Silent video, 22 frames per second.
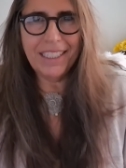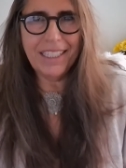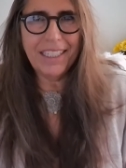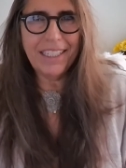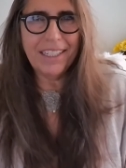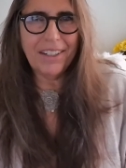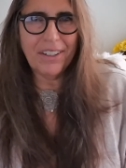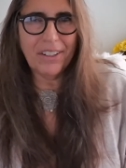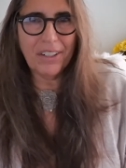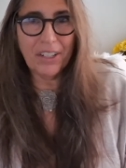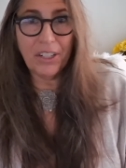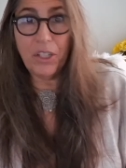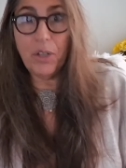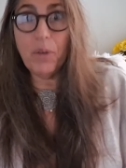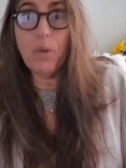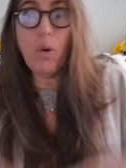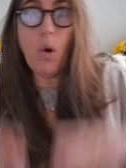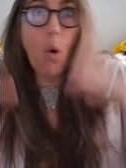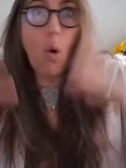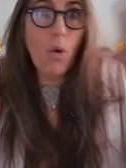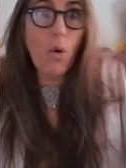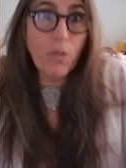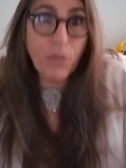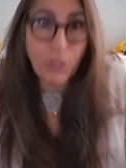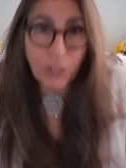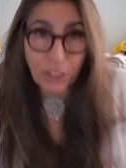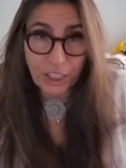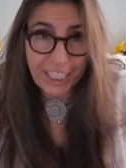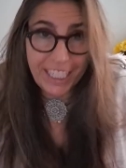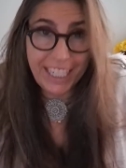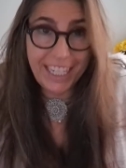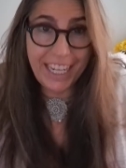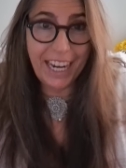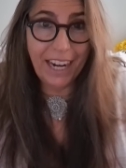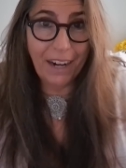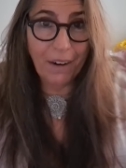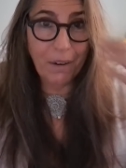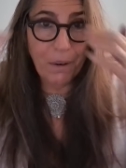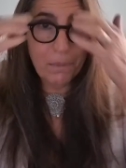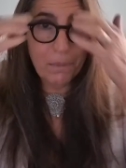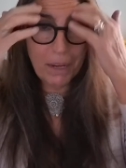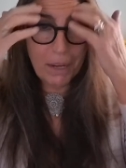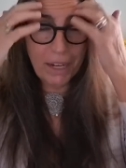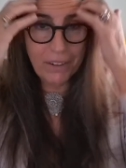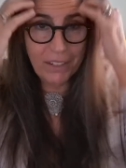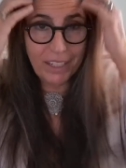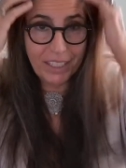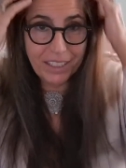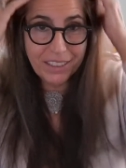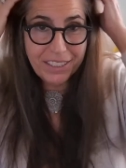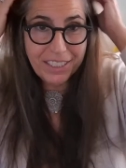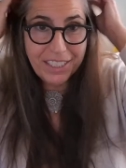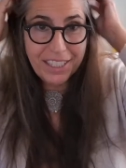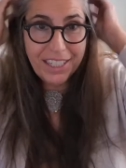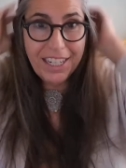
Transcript: or you overly care about it